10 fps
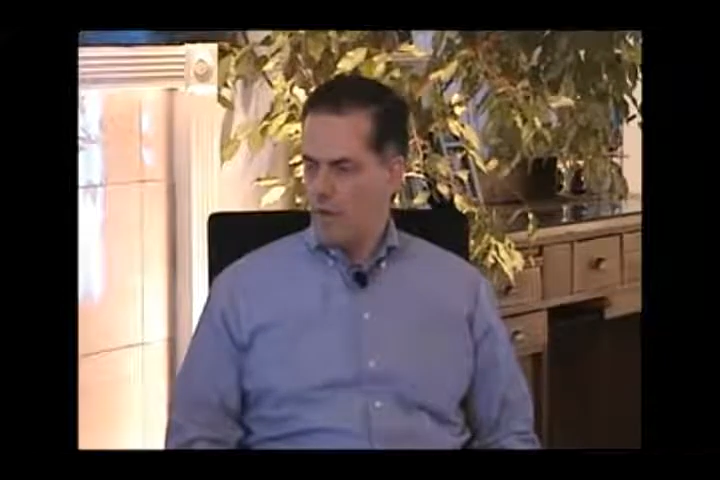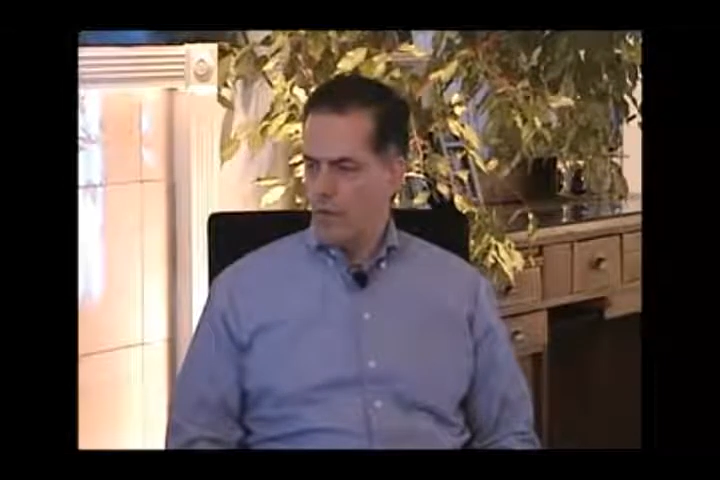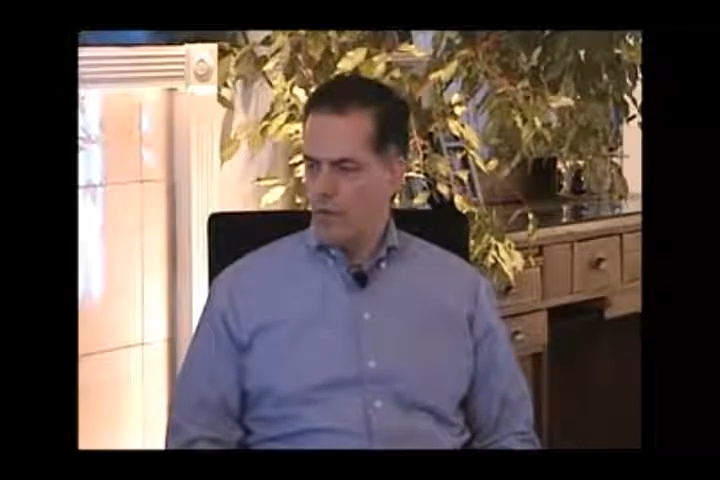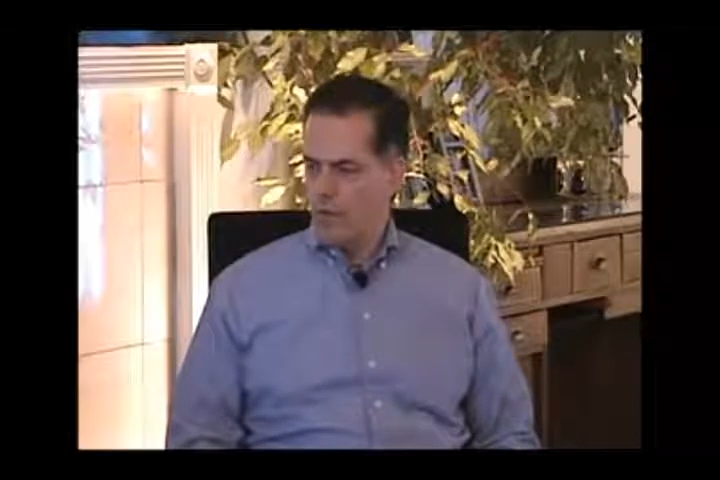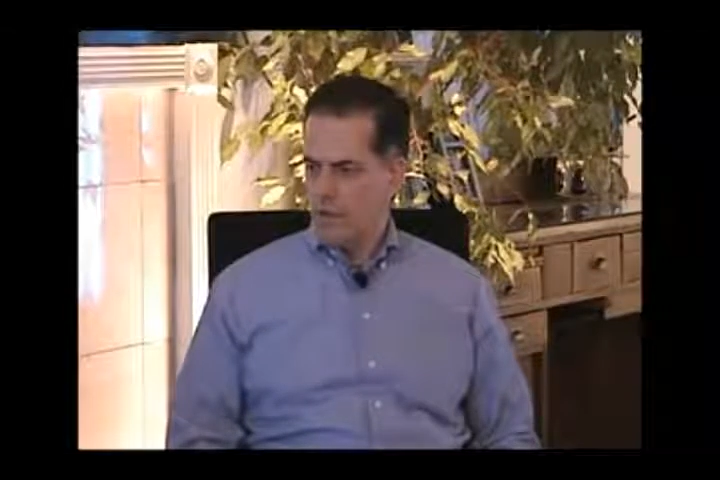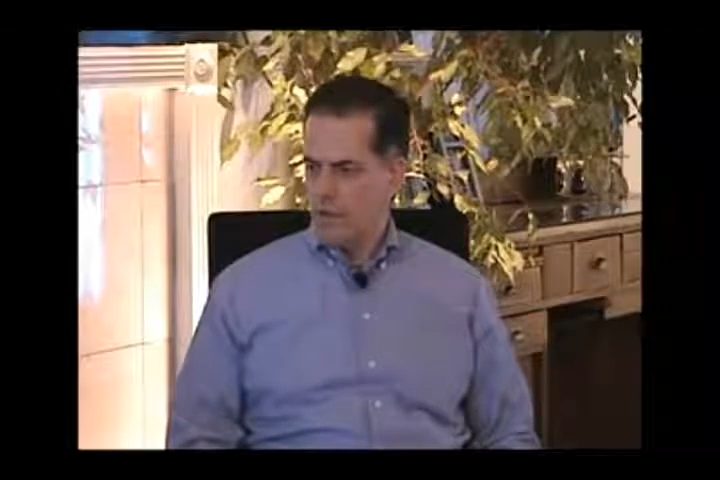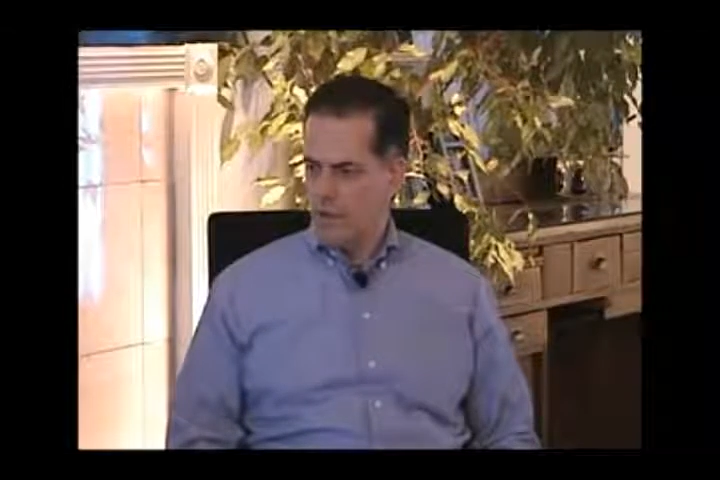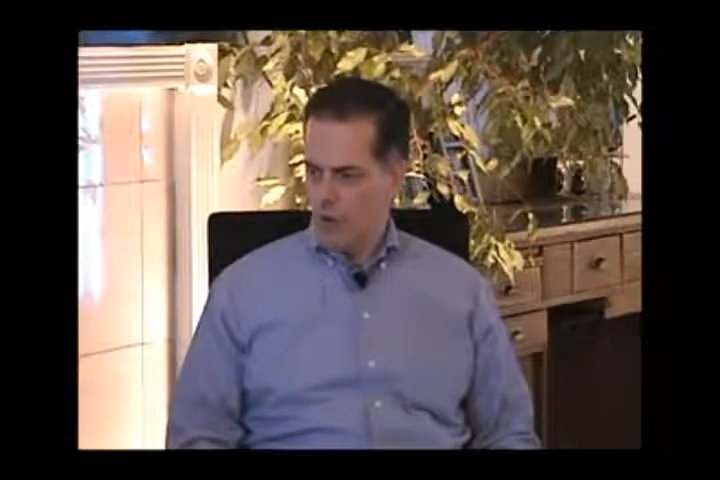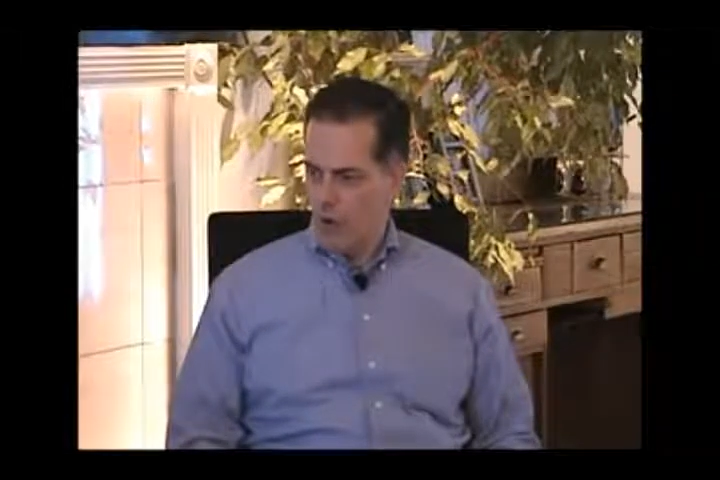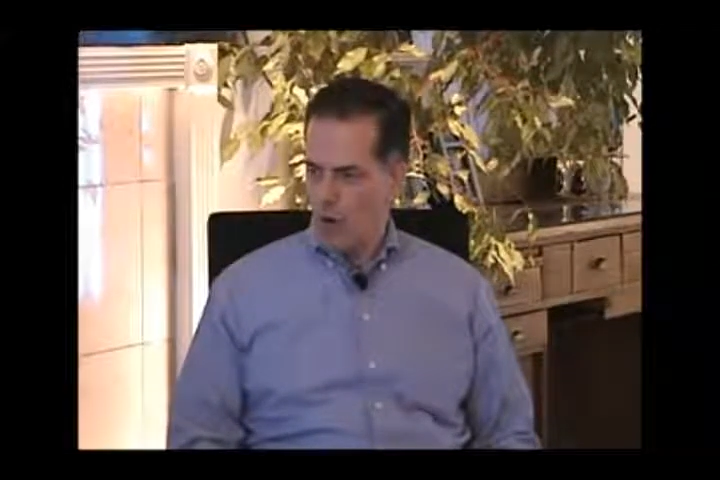it was
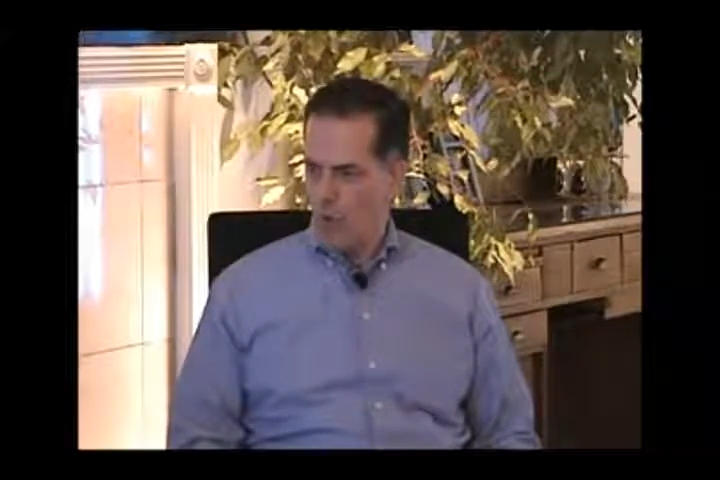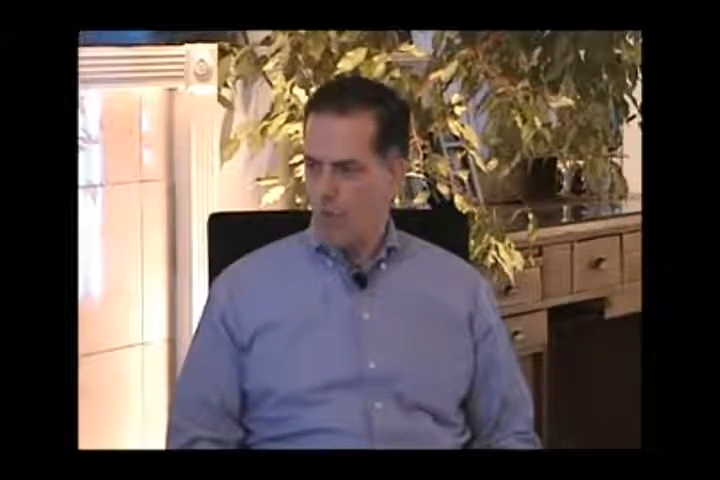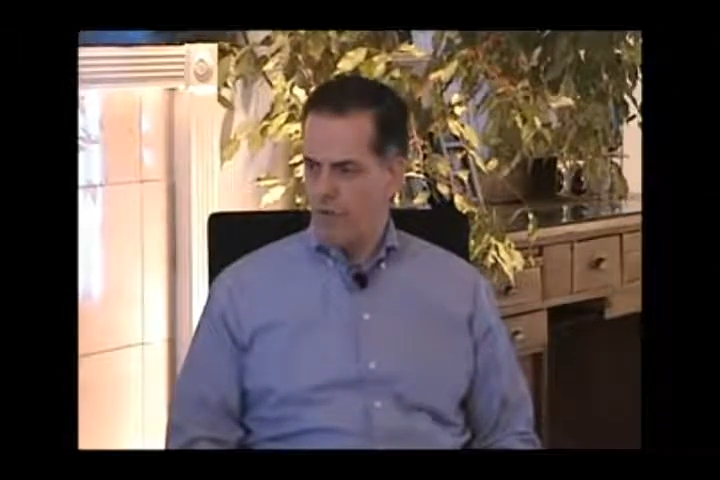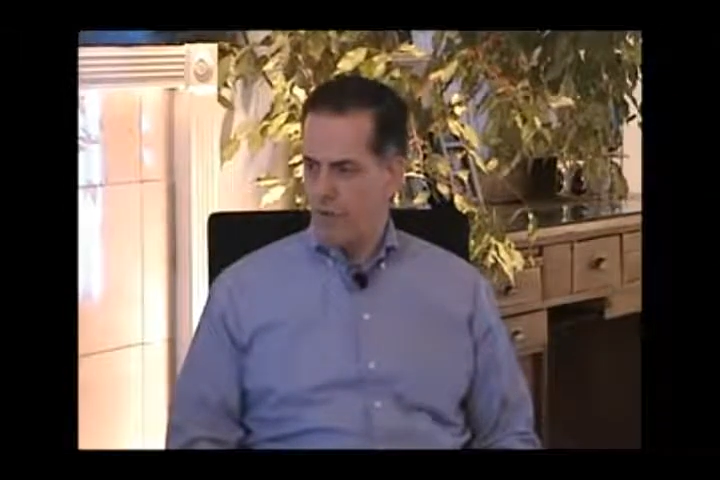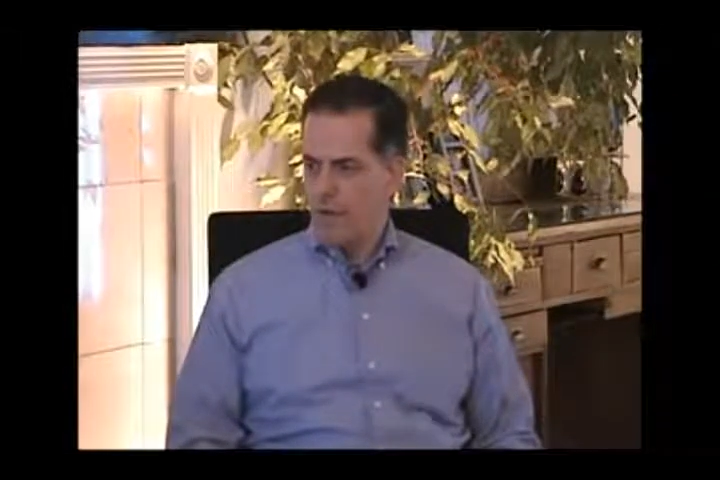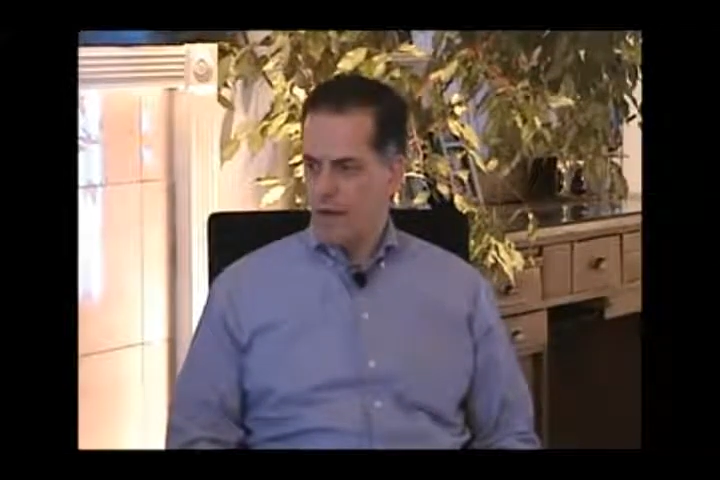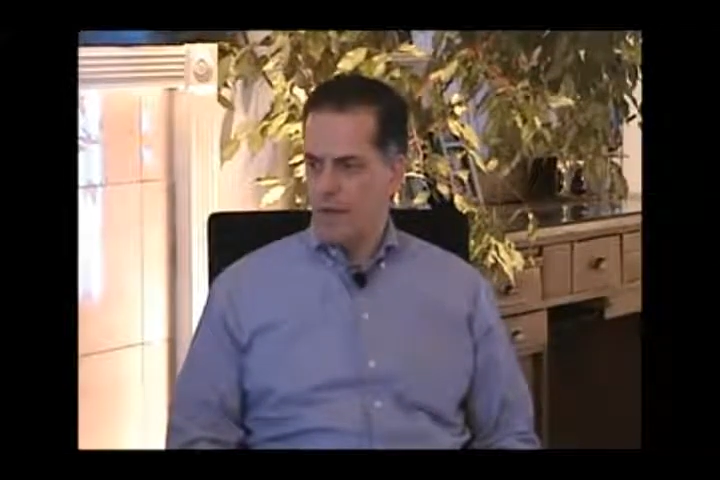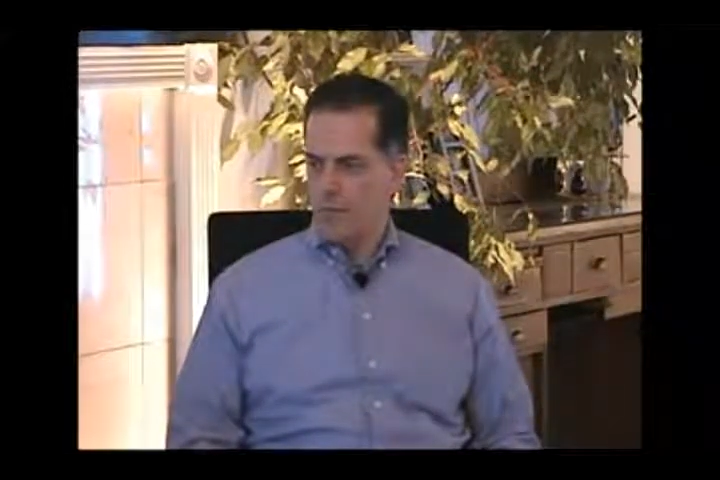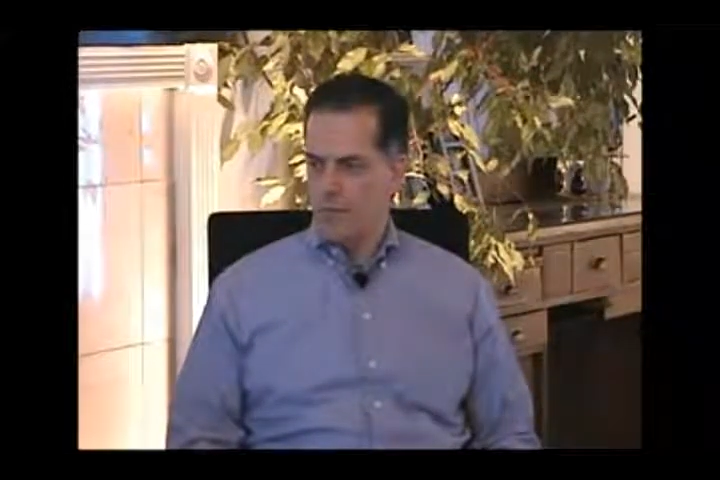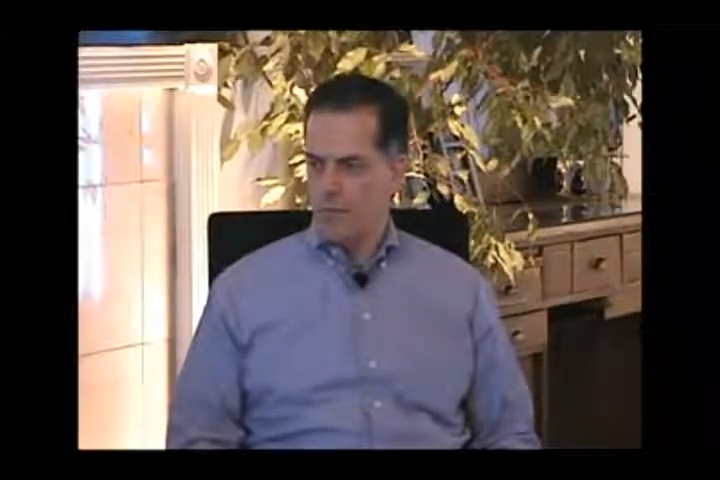normal for my
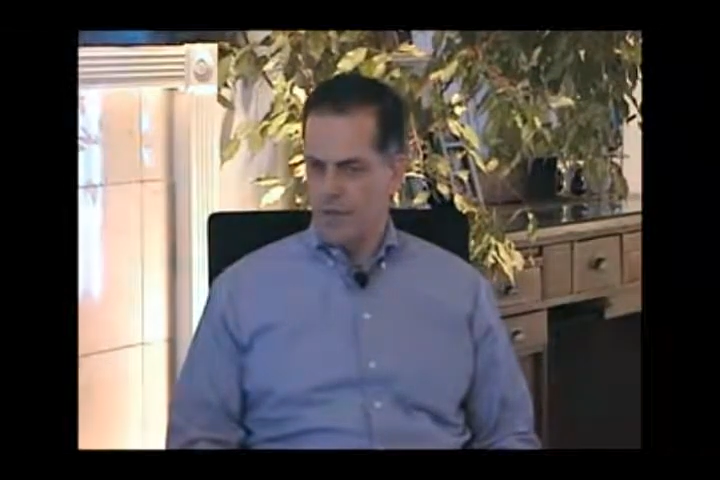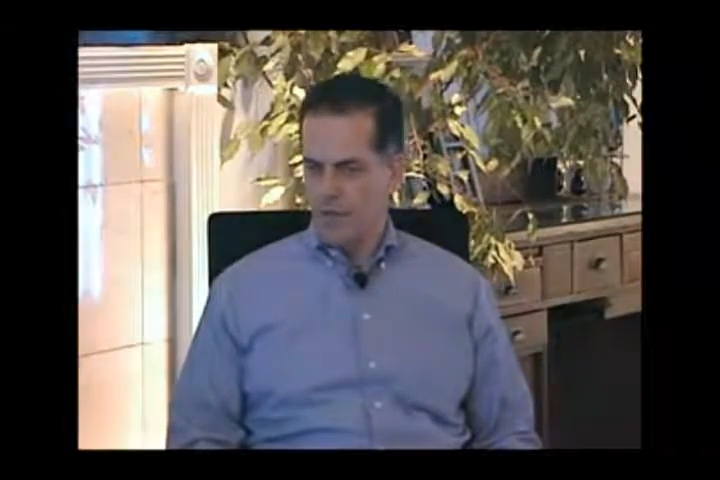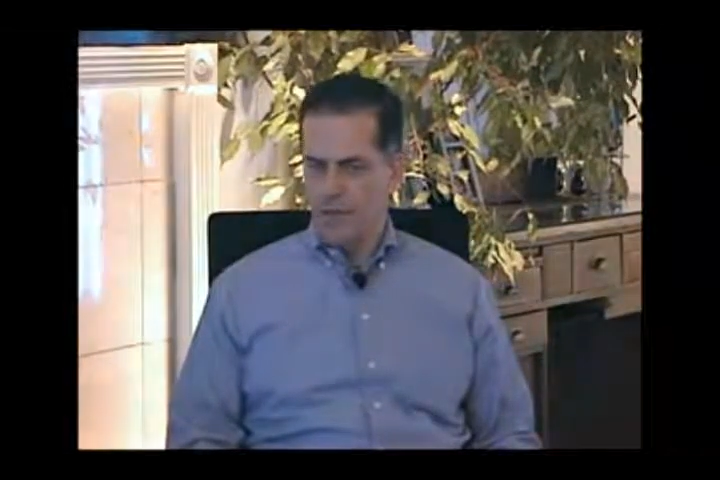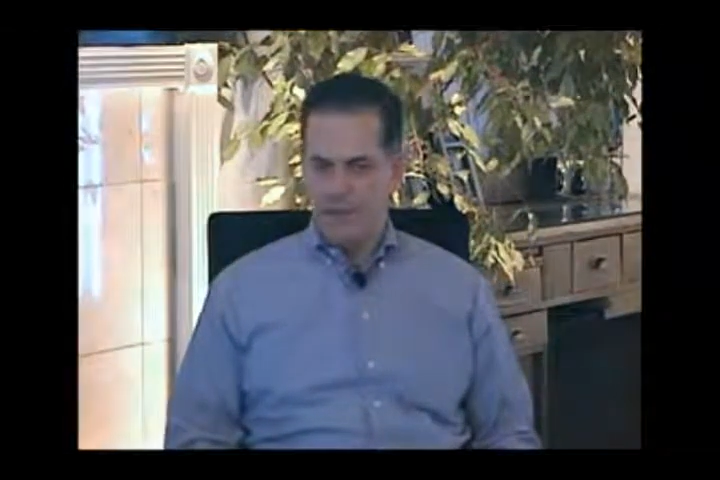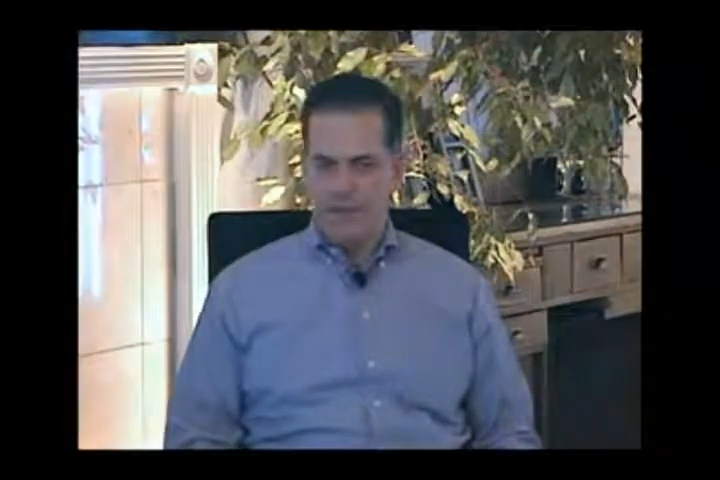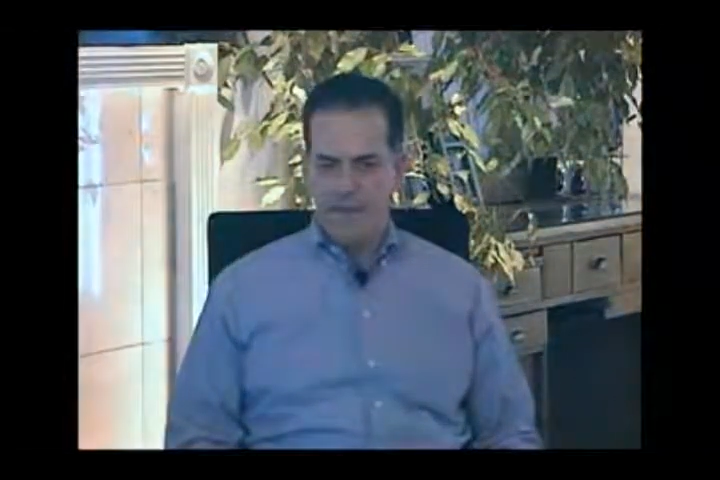gums to bleed.